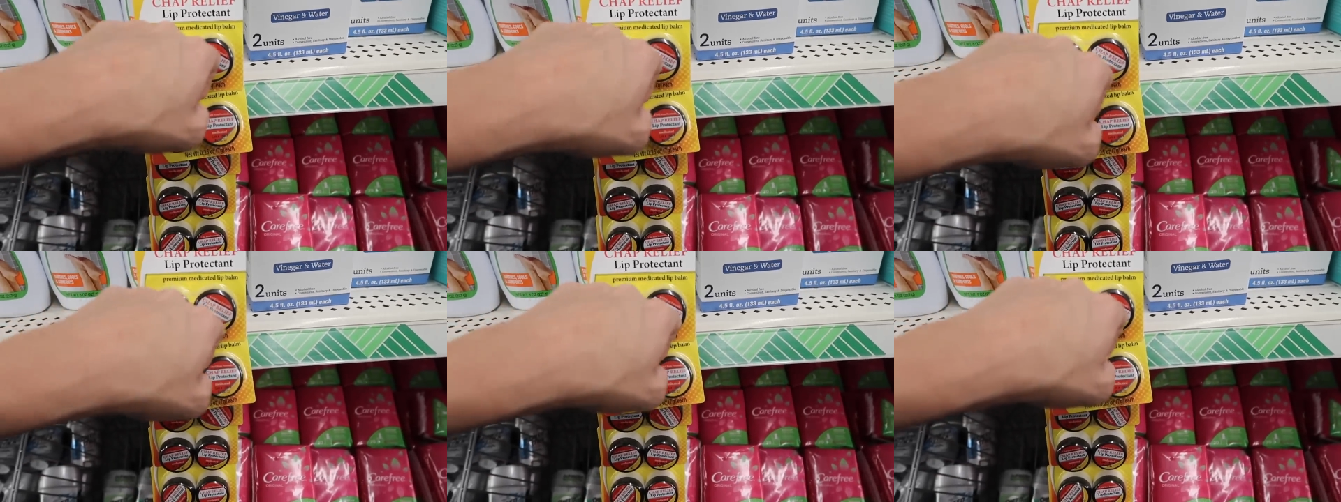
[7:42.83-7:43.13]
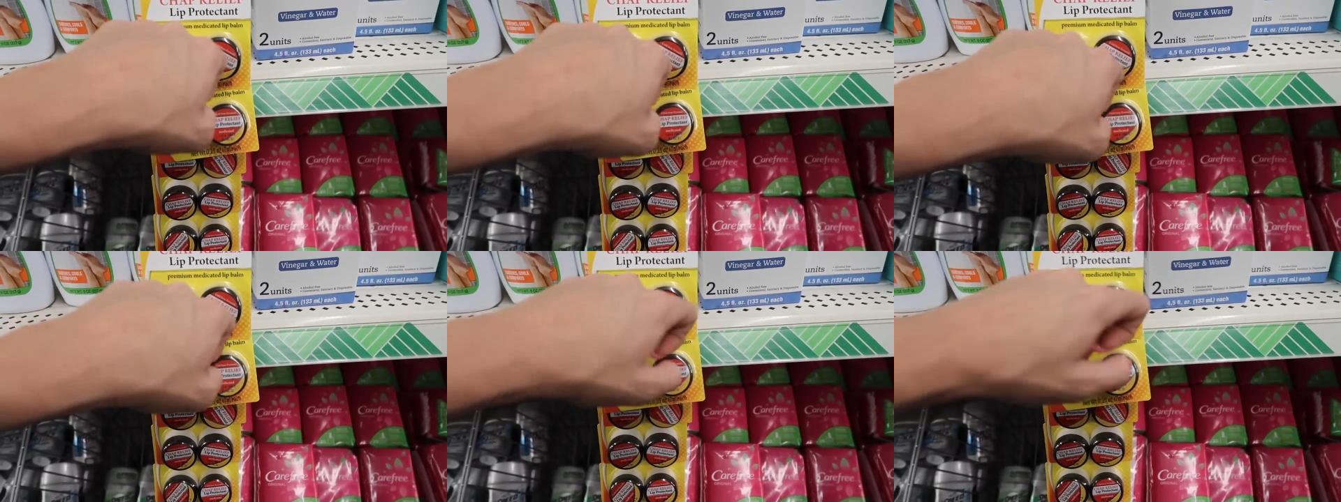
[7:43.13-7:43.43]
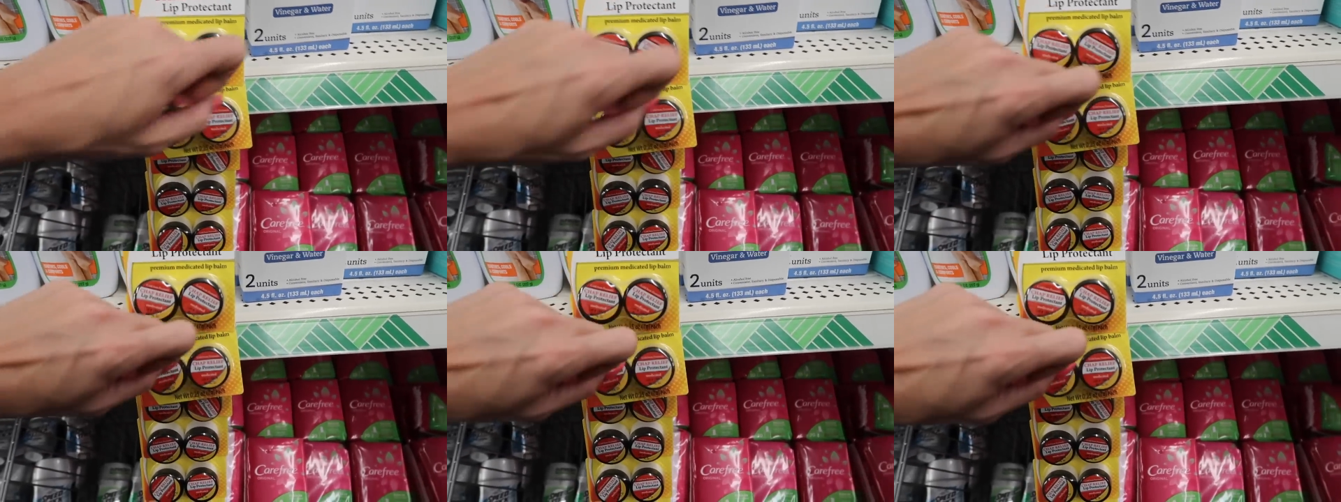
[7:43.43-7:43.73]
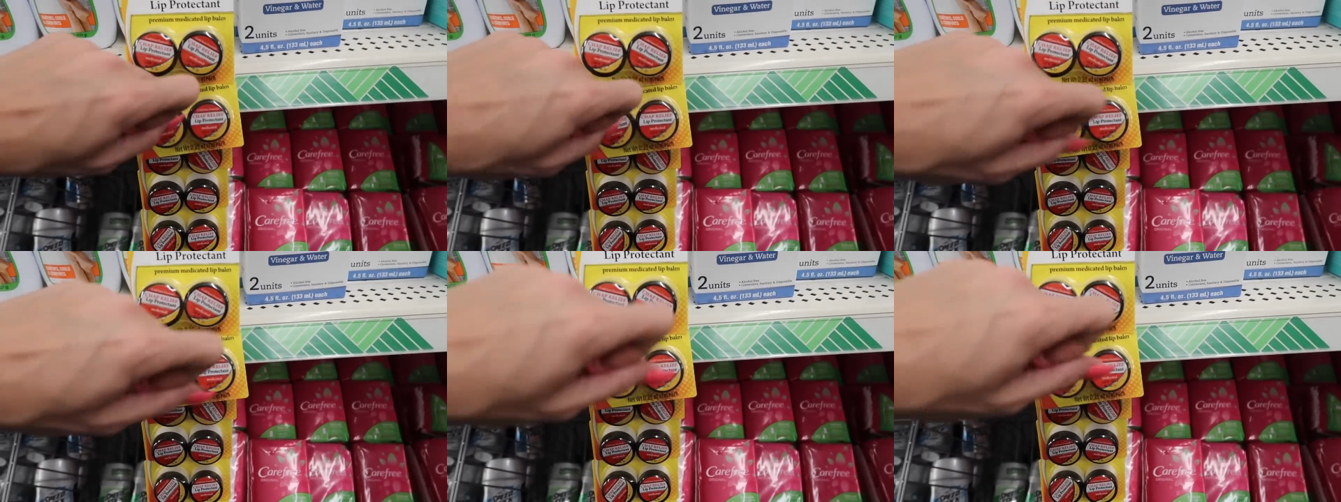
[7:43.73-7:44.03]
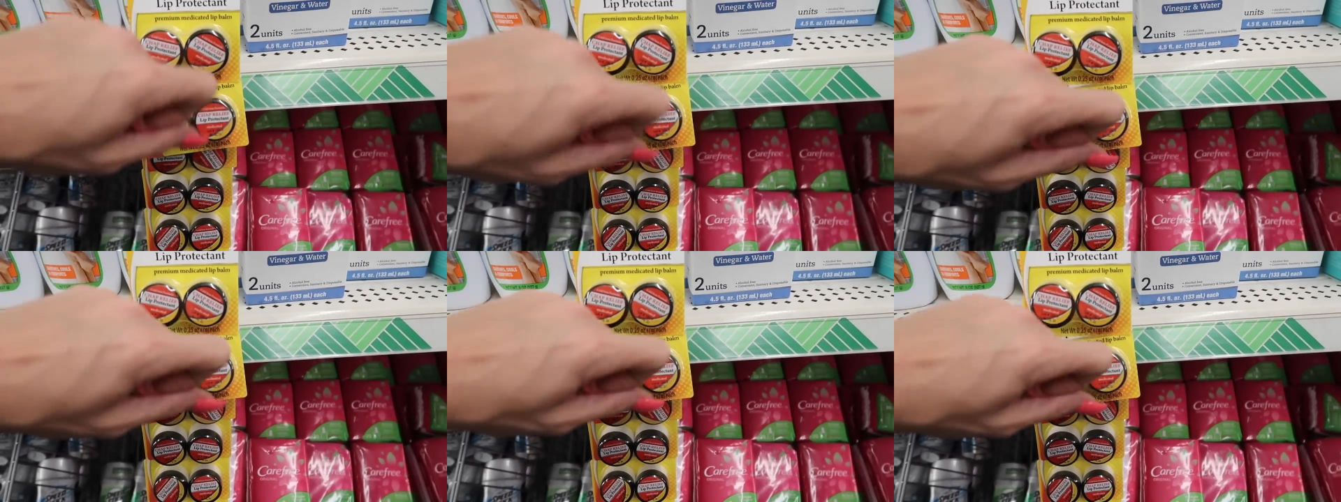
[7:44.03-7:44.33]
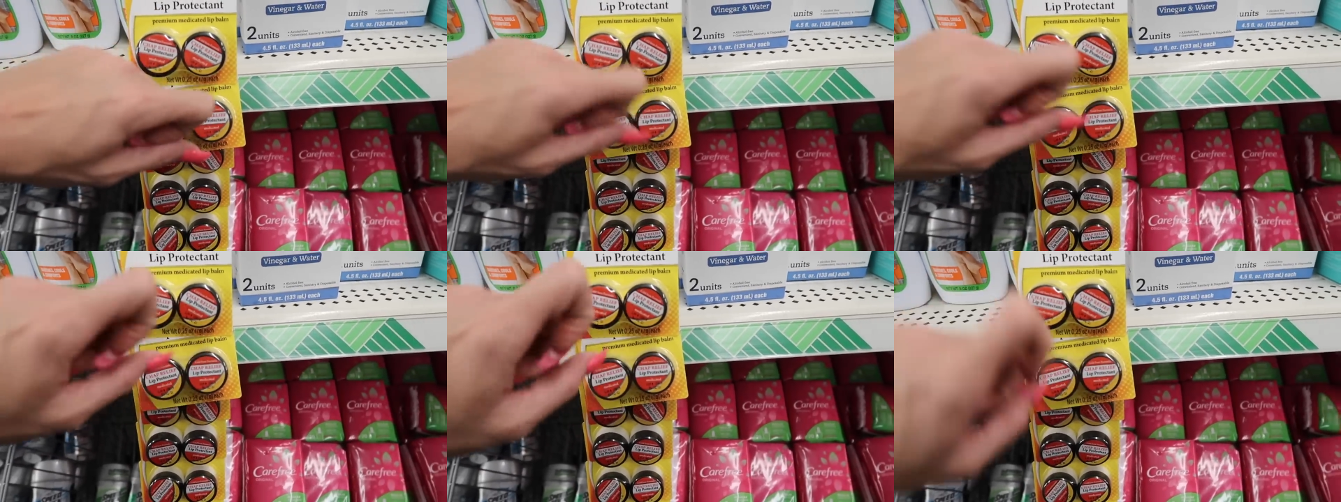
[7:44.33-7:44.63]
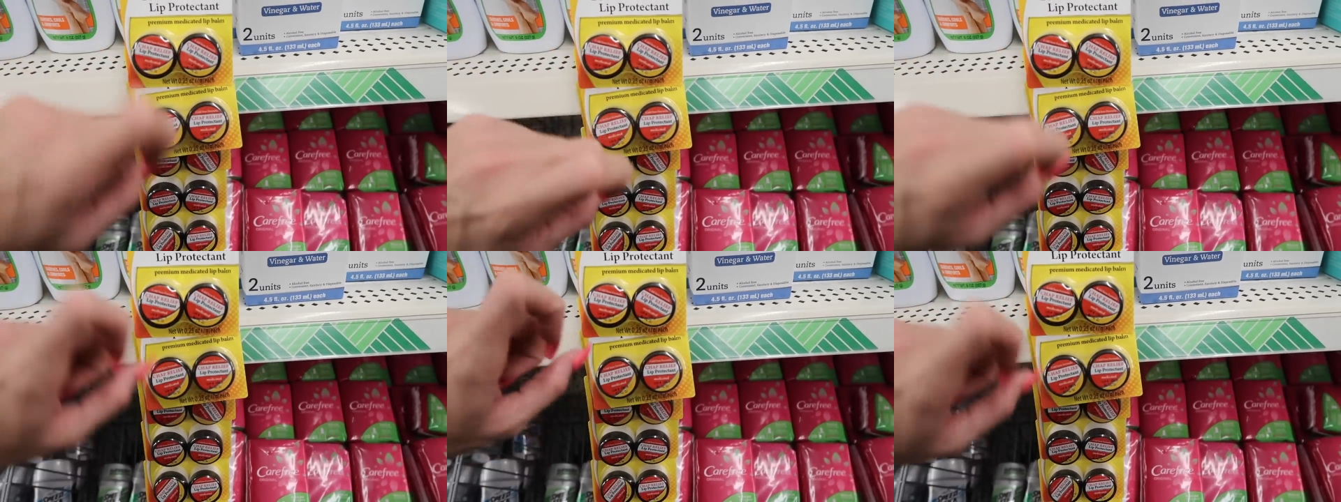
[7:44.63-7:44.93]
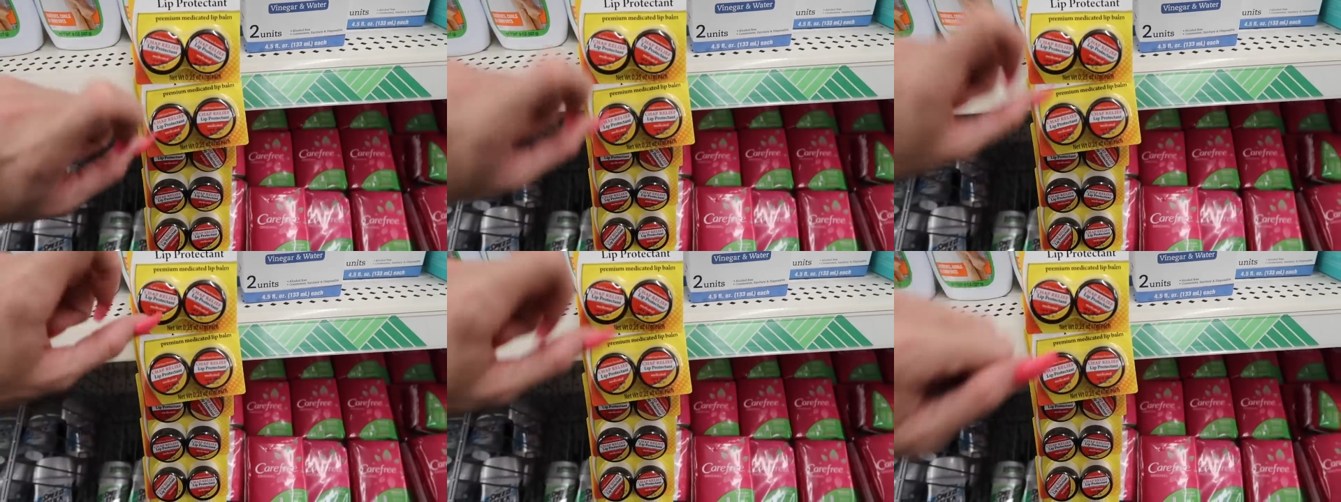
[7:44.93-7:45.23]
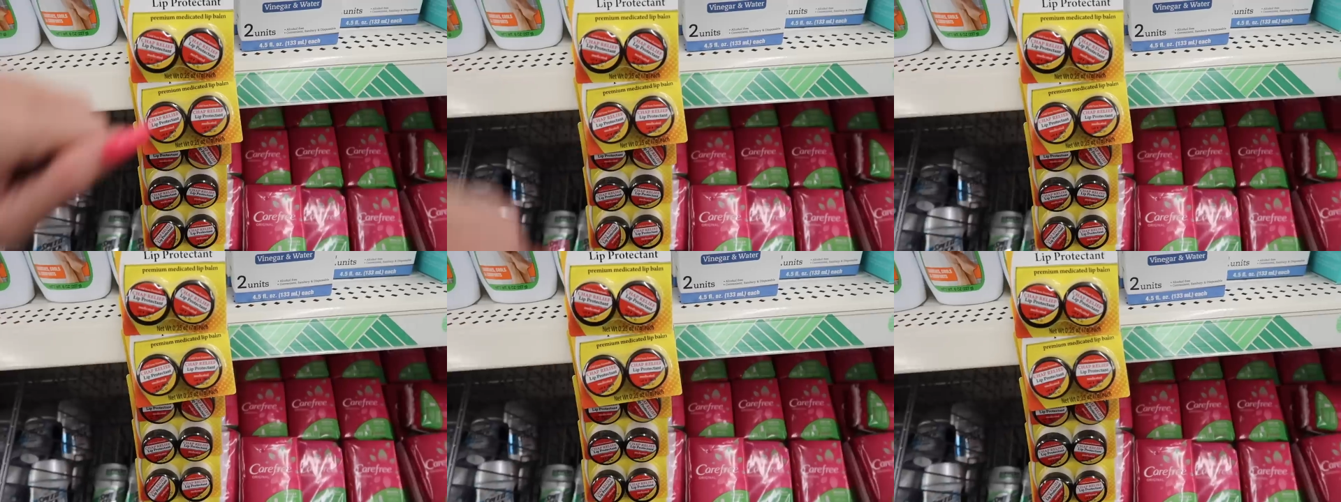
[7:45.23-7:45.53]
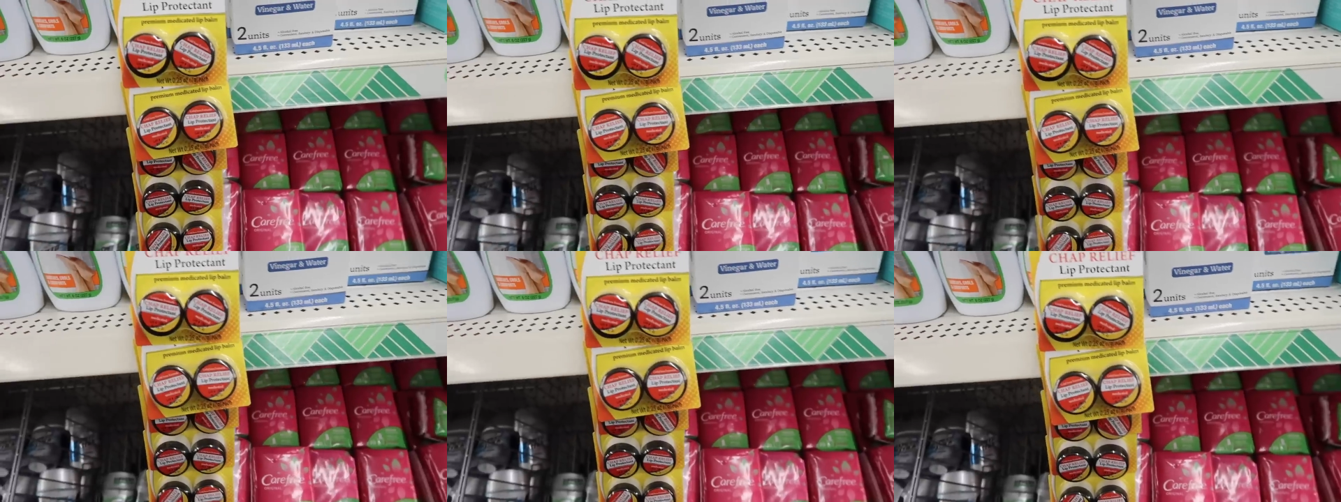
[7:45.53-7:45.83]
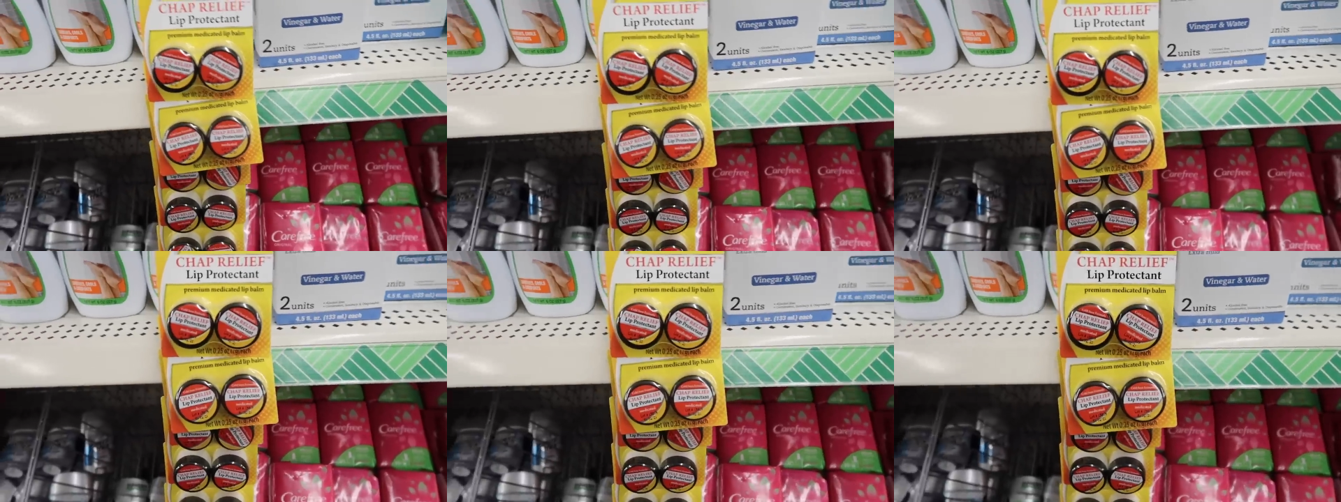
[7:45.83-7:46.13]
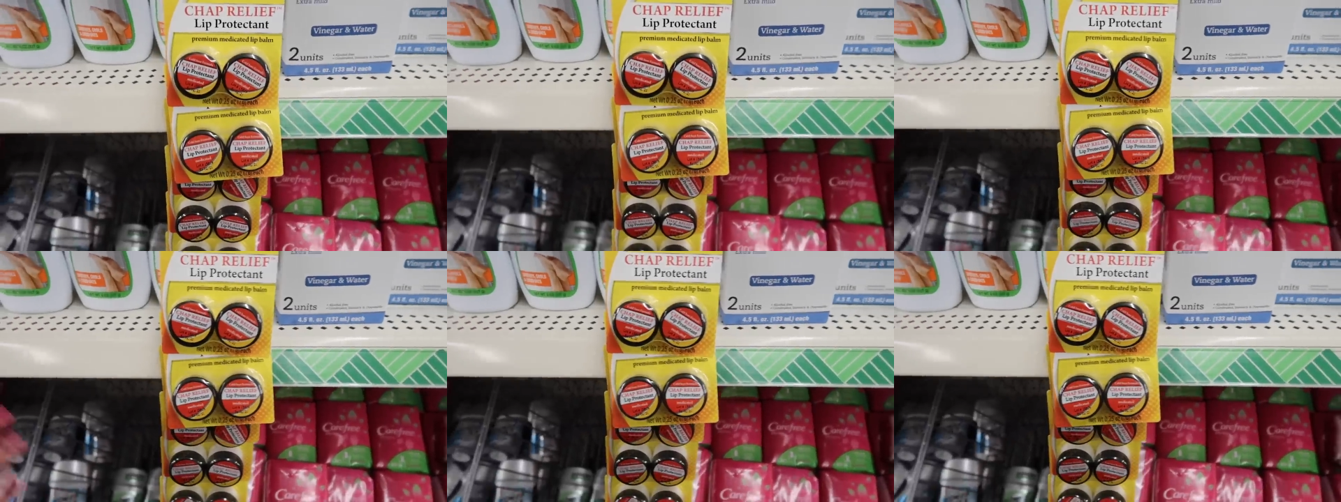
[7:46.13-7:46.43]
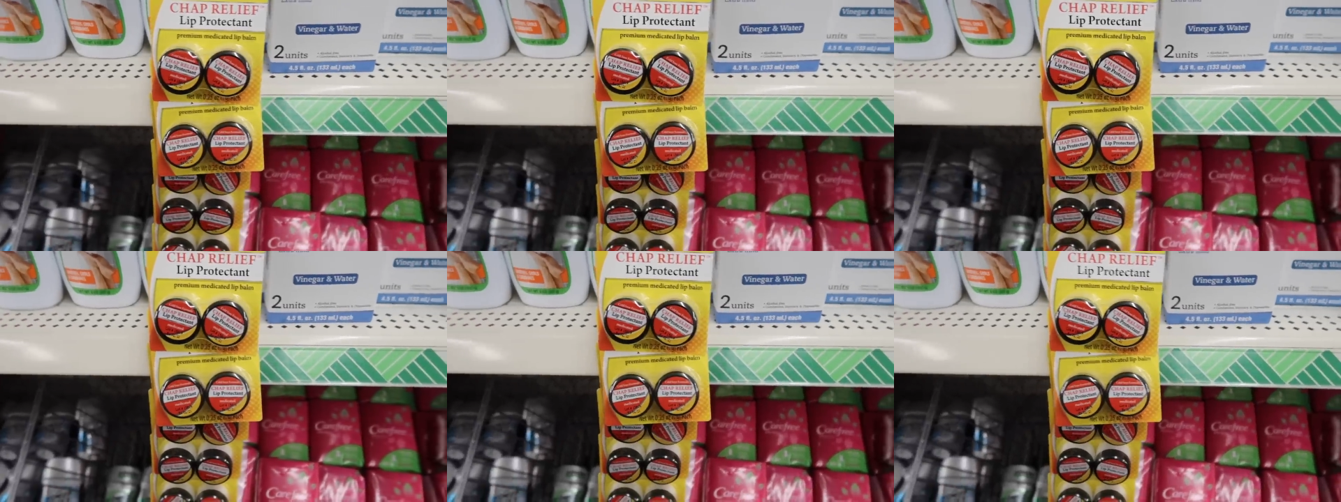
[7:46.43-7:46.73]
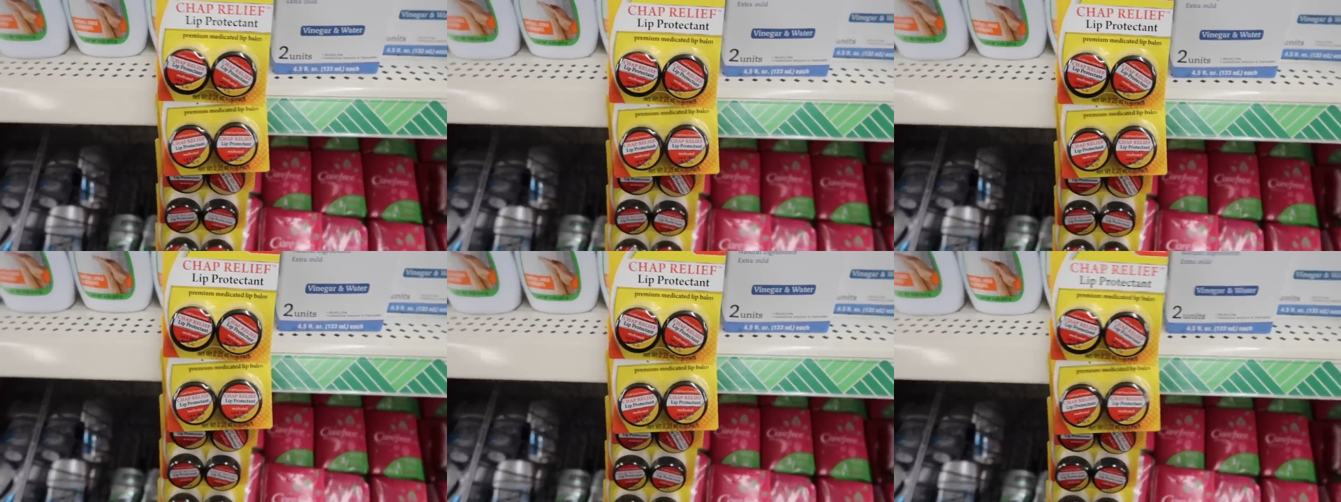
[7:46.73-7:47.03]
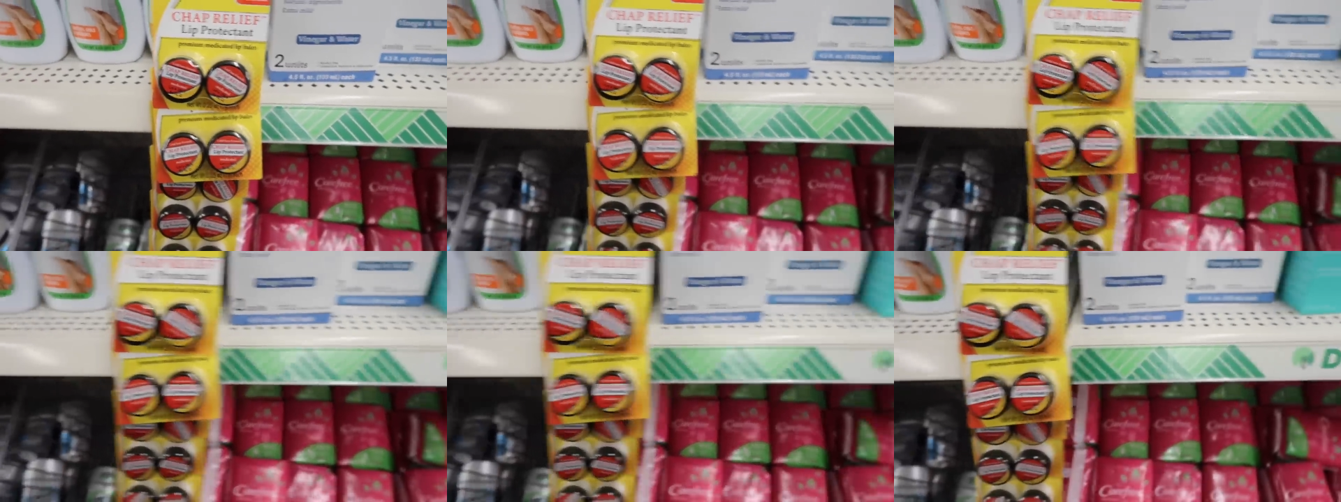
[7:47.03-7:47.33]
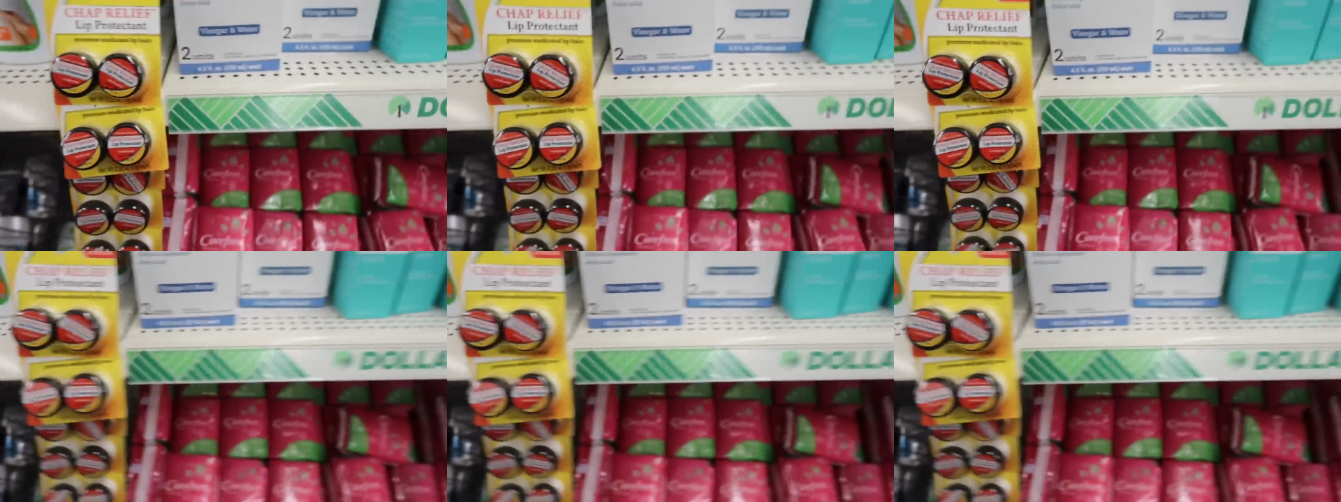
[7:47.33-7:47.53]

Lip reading: Nobody's mouth can be seen.